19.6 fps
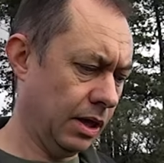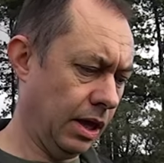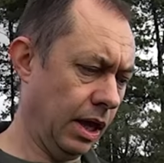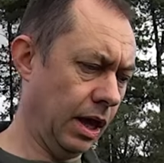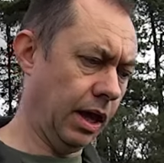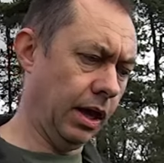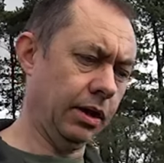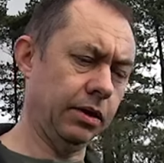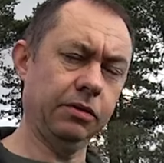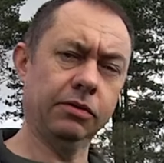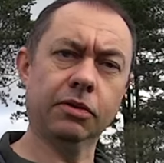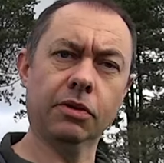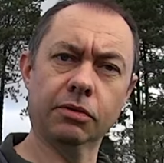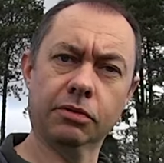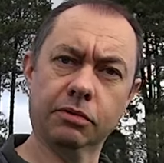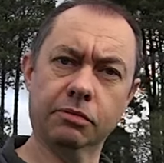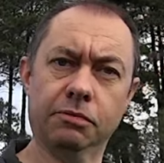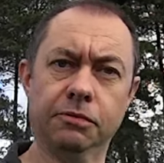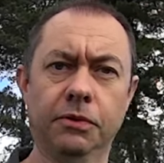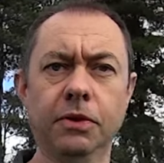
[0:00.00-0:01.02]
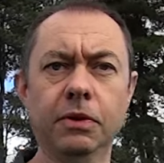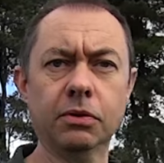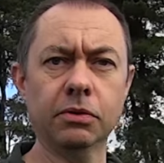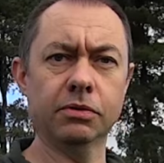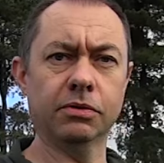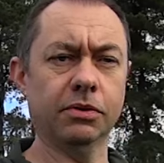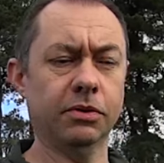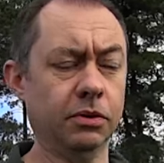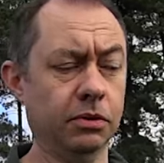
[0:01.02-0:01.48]
and it's got some
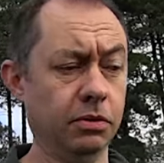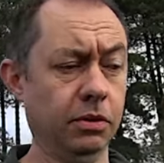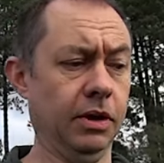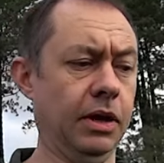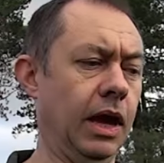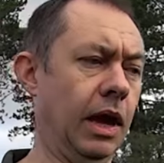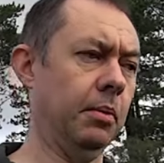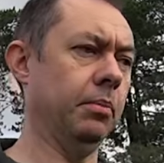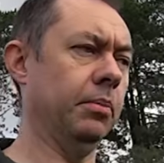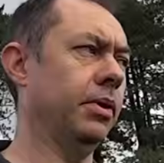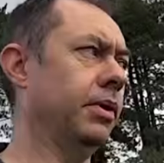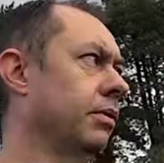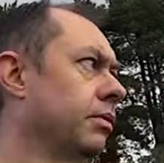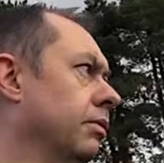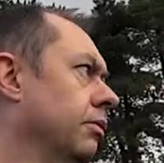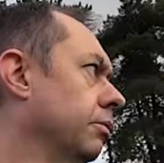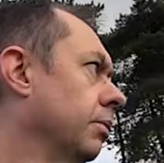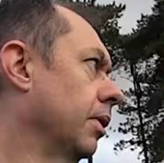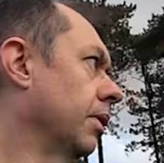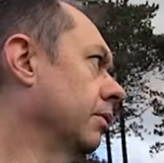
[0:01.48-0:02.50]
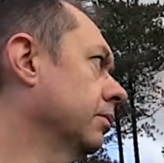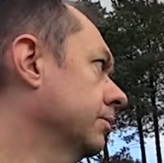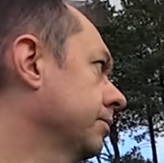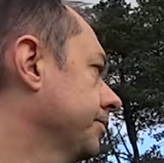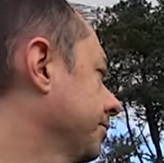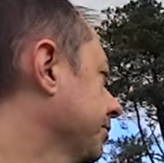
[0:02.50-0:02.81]
fields and you can camp here as well.